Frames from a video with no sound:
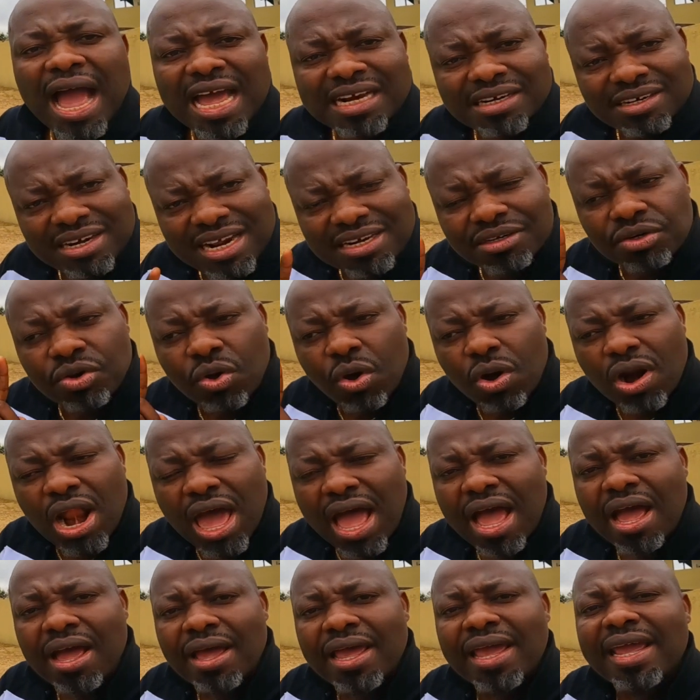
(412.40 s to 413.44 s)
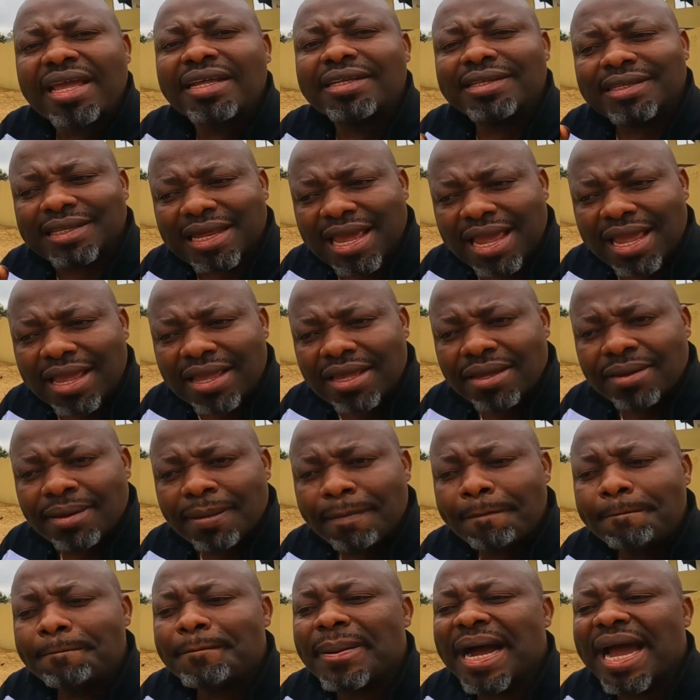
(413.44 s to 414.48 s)
$100 a day
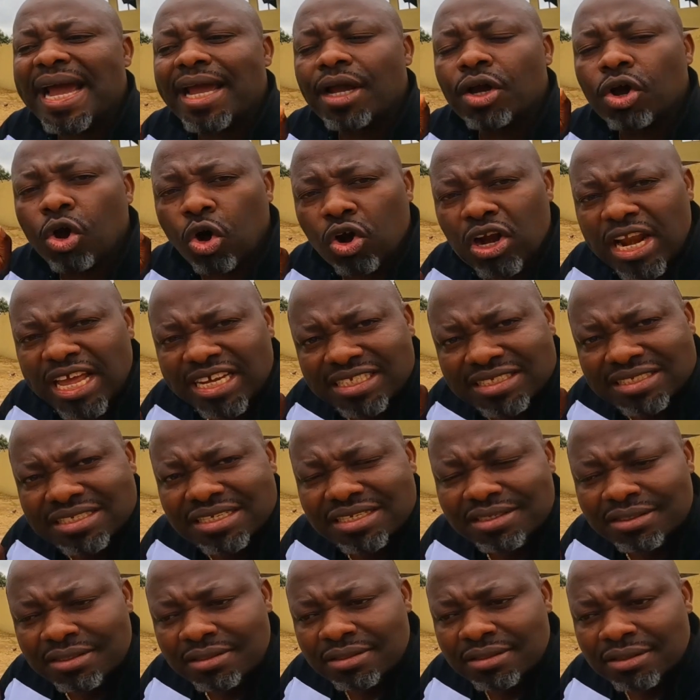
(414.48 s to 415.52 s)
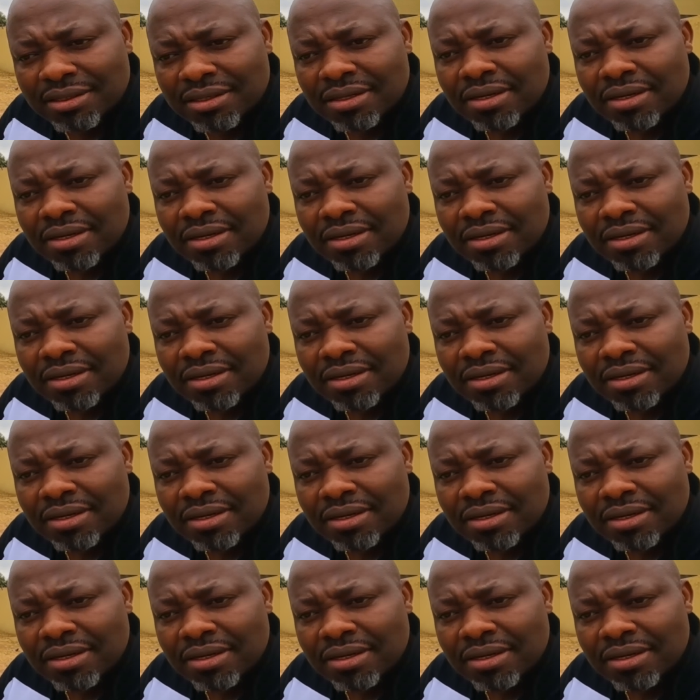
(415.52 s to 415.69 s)
by collecting